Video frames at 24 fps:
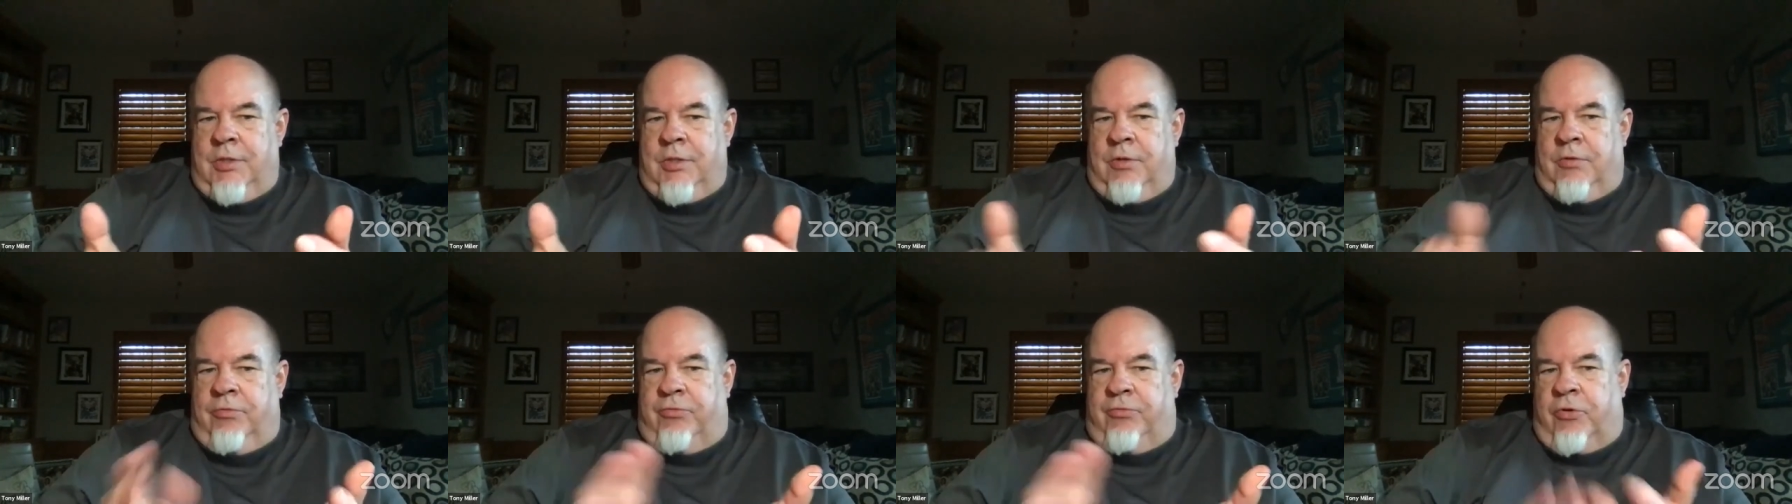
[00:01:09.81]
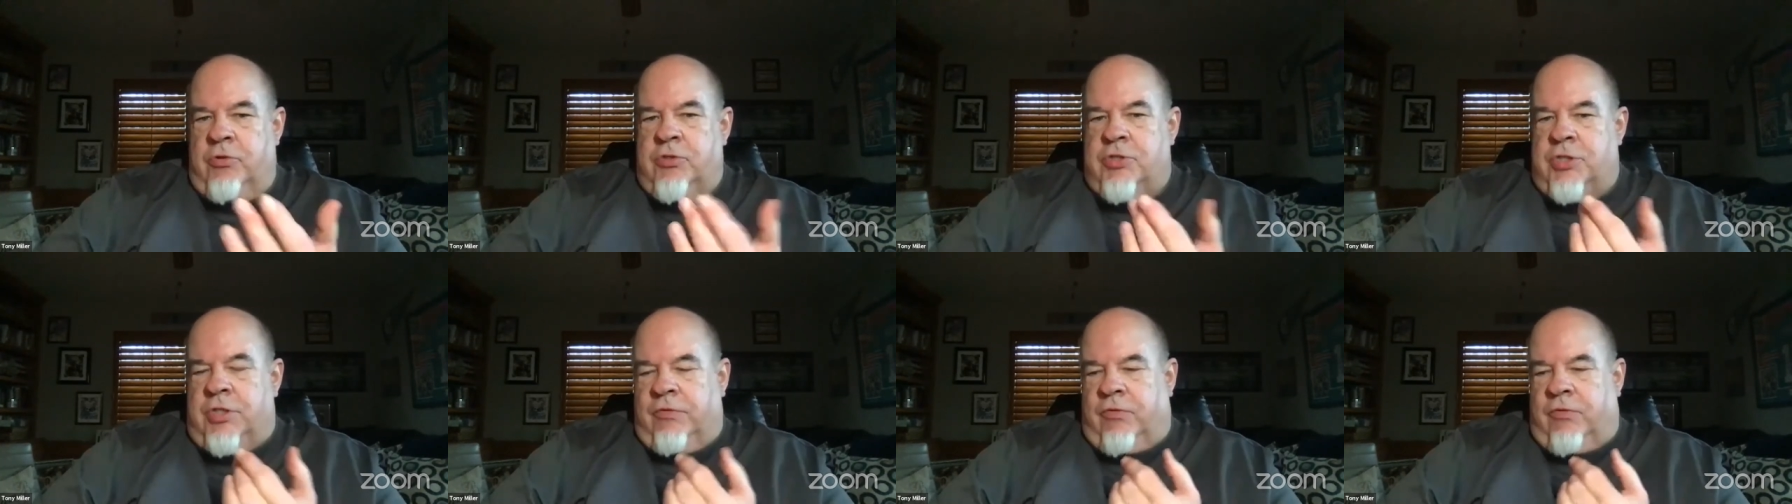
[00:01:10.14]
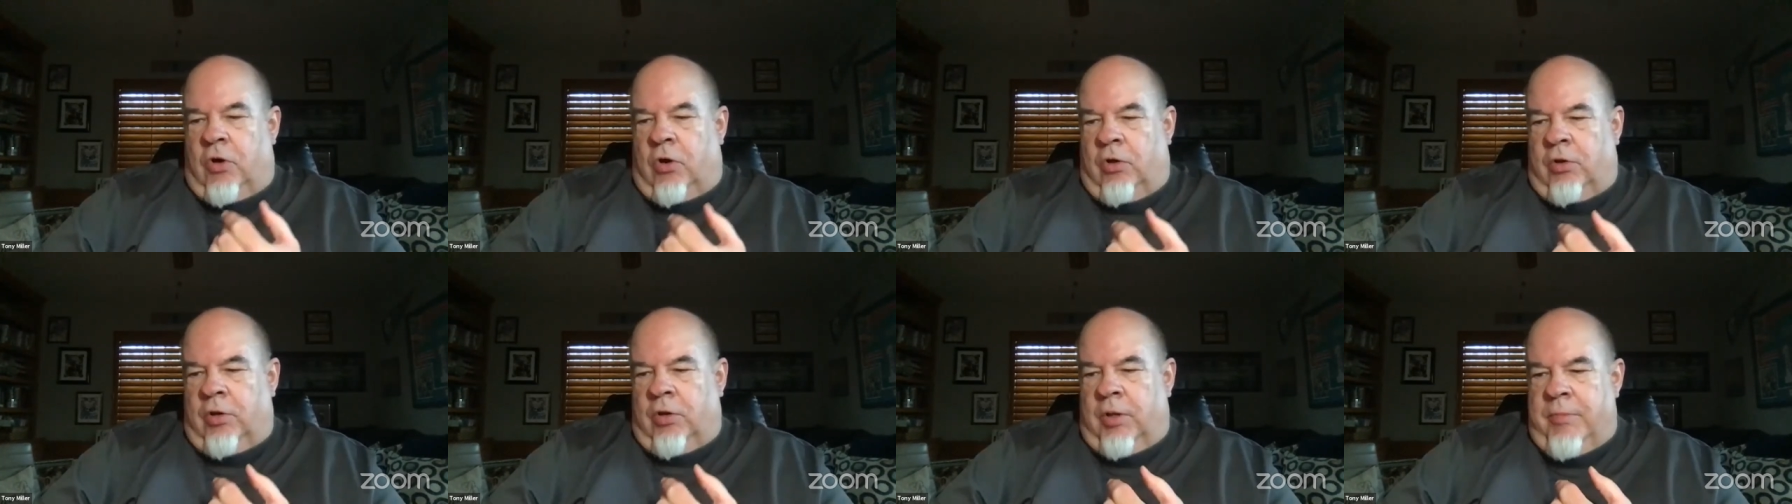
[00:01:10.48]
First of
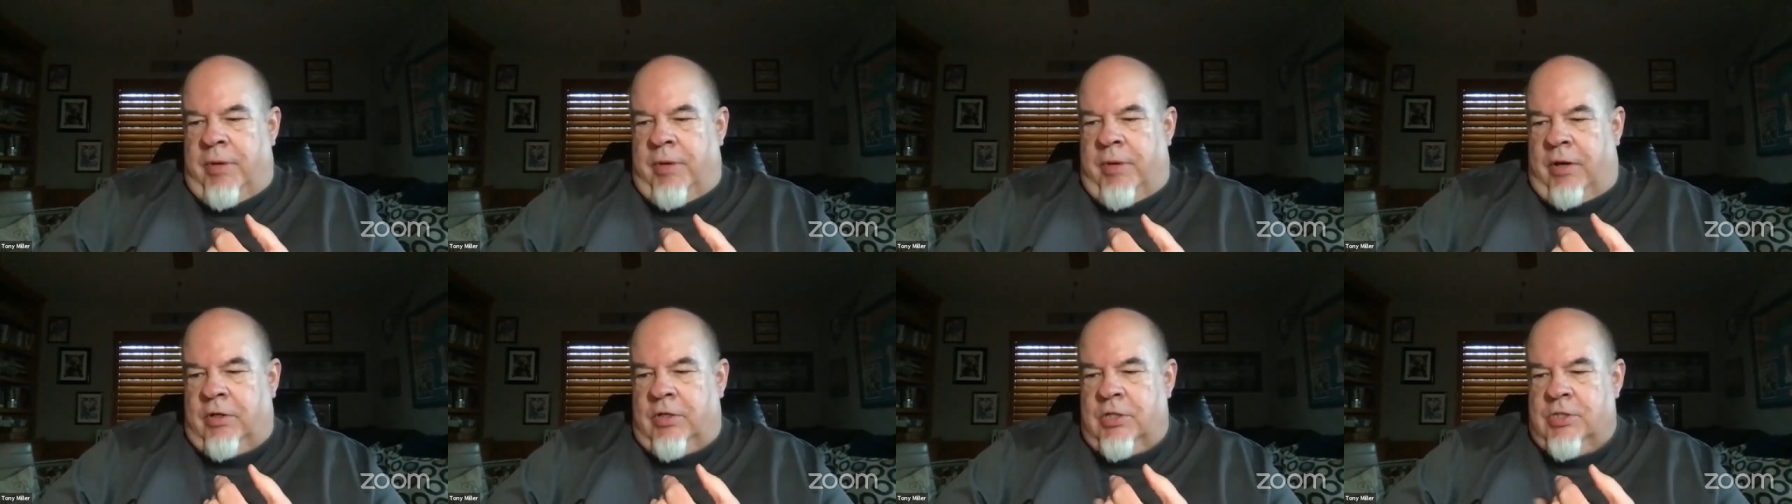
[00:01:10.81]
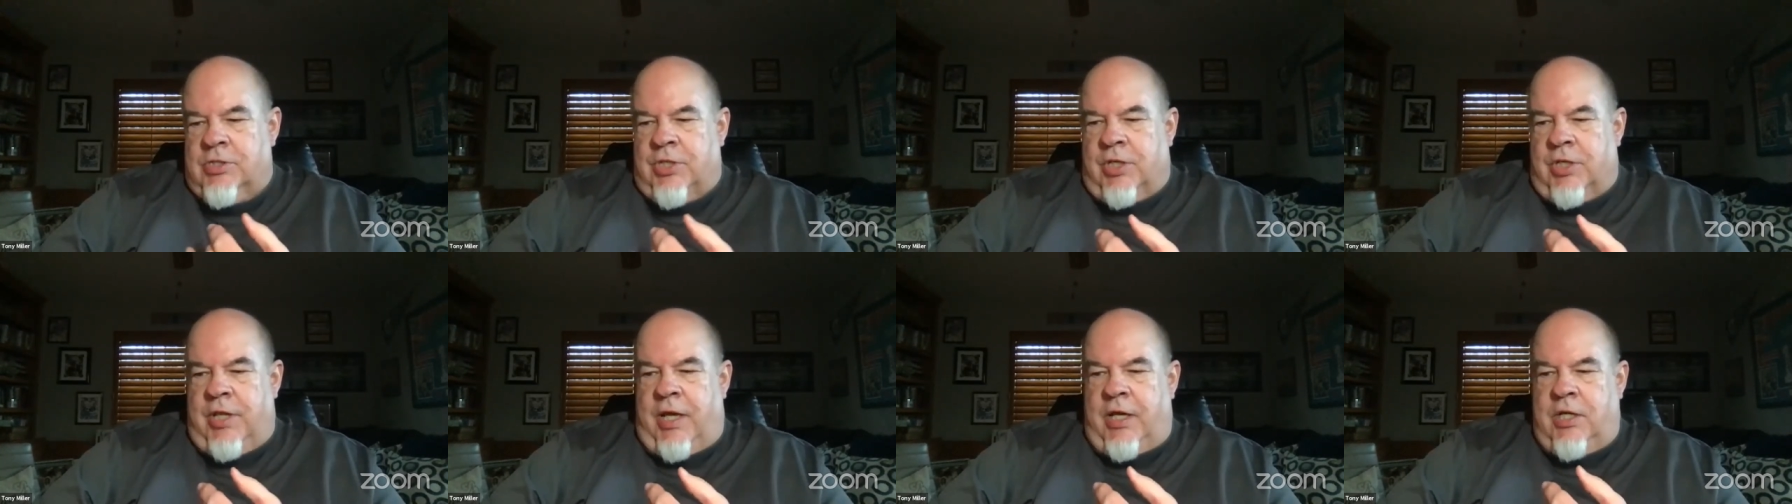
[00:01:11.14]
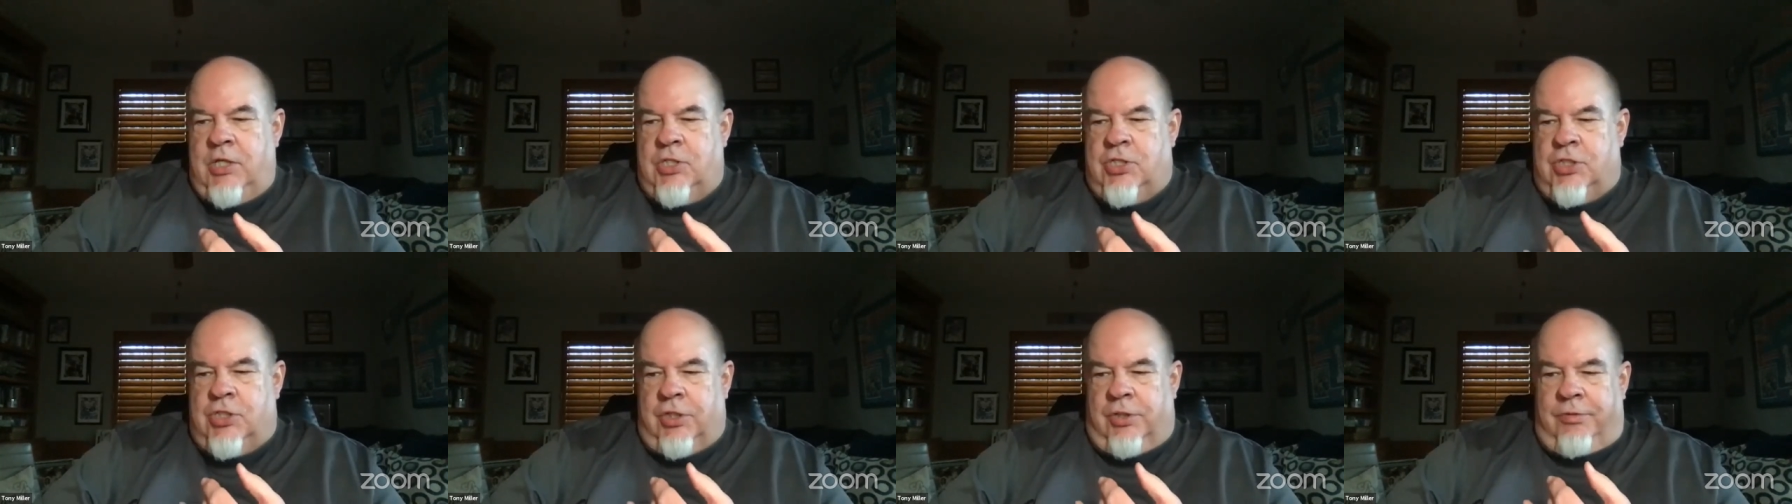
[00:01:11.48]
all, America's a
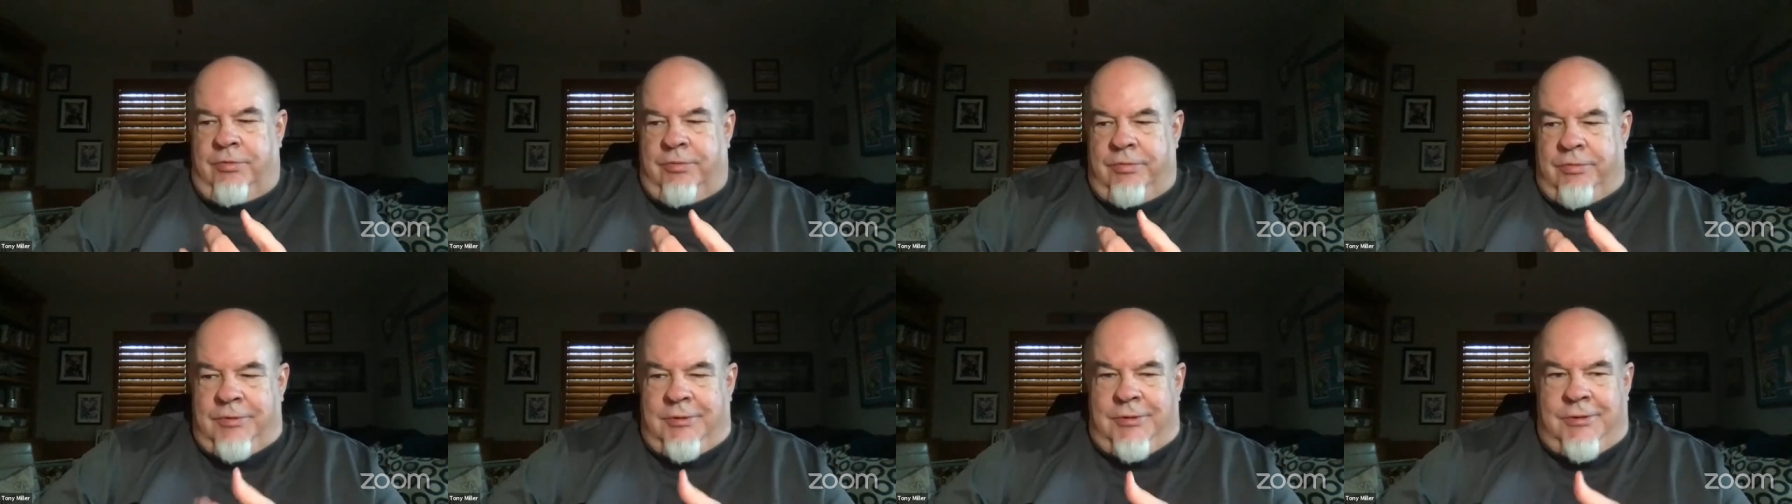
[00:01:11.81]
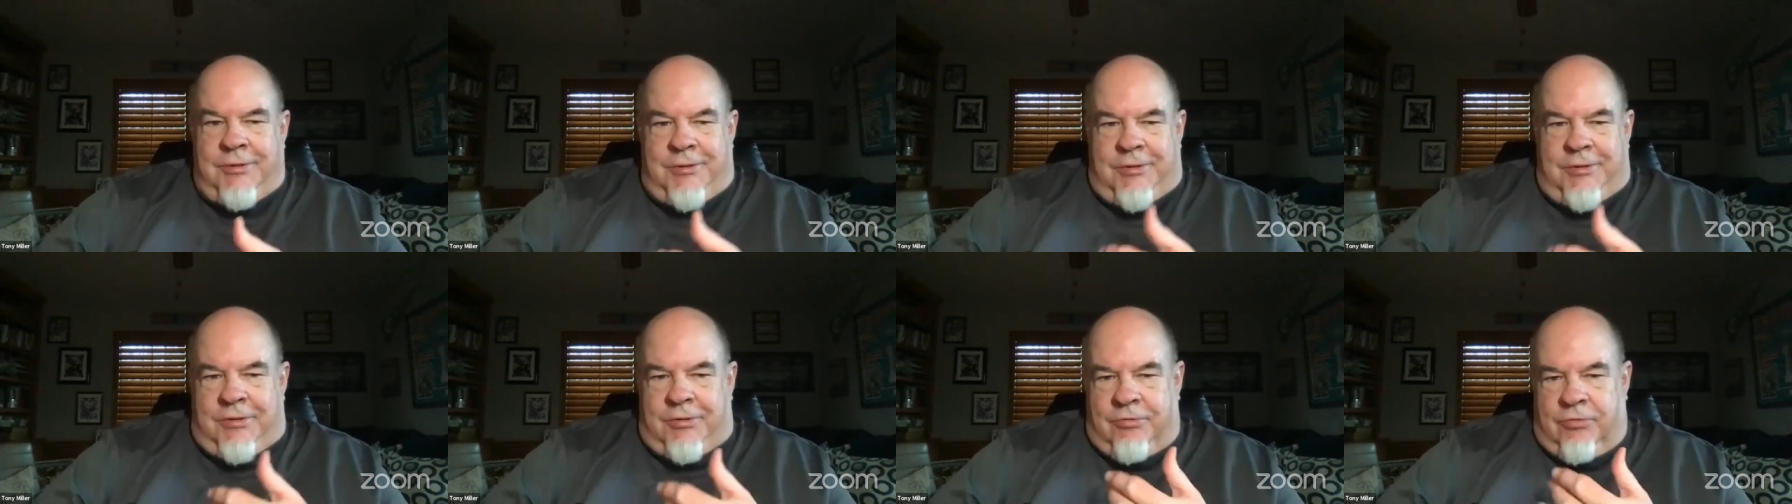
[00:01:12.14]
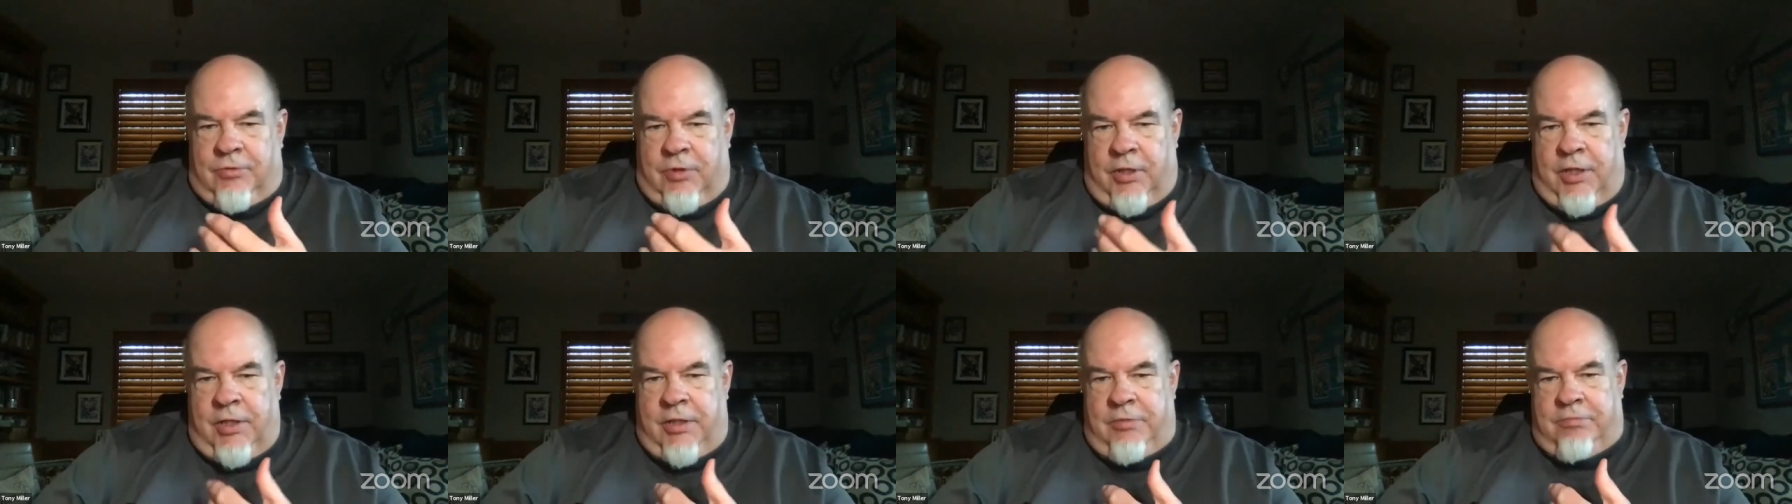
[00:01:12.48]
nation,
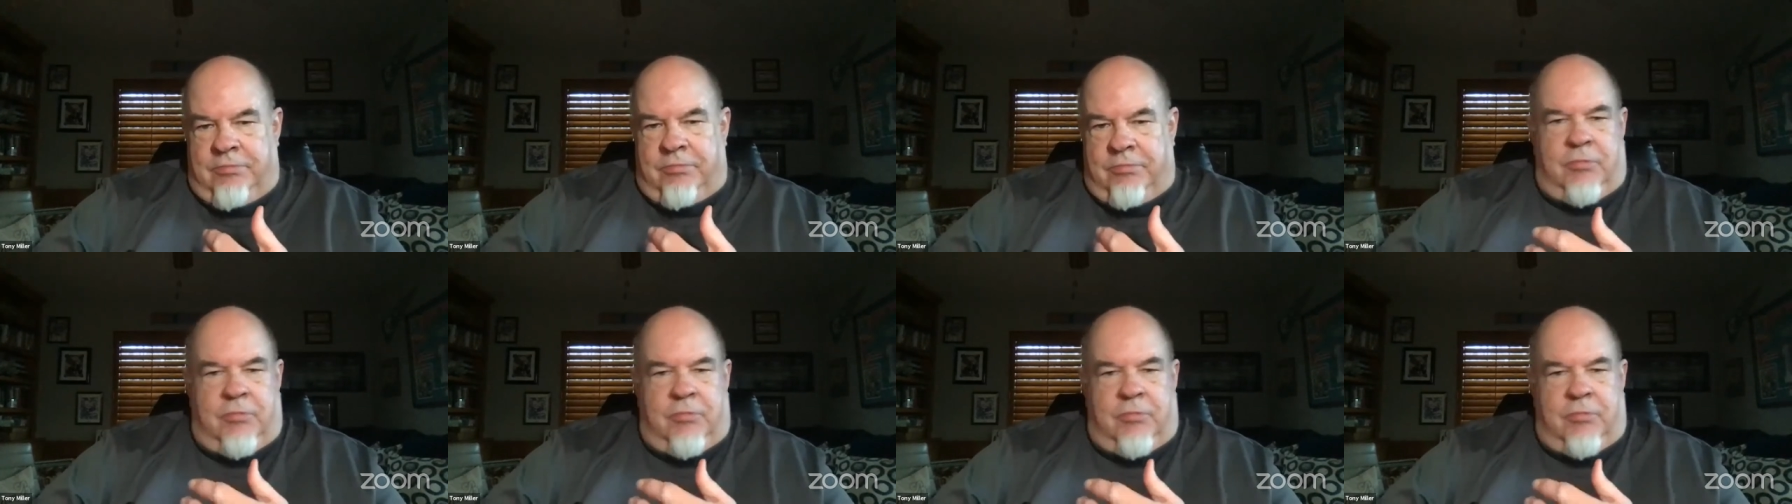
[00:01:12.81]
right?